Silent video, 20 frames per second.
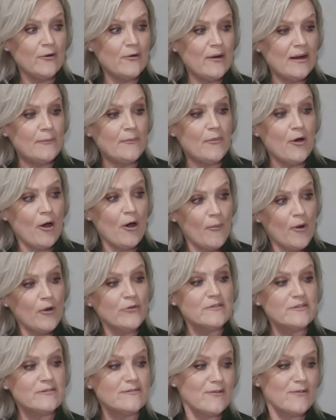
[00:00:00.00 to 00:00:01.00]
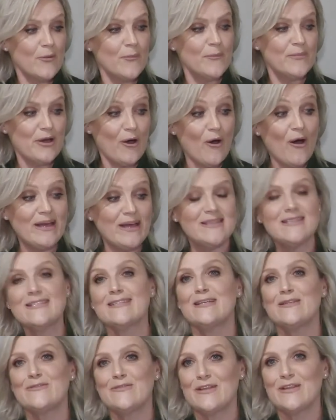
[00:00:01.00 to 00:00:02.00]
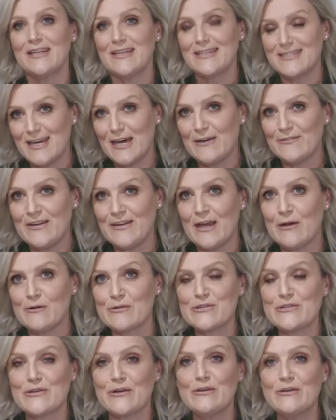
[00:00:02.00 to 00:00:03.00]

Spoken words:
I'm behind the scenes for the next half an hour or so.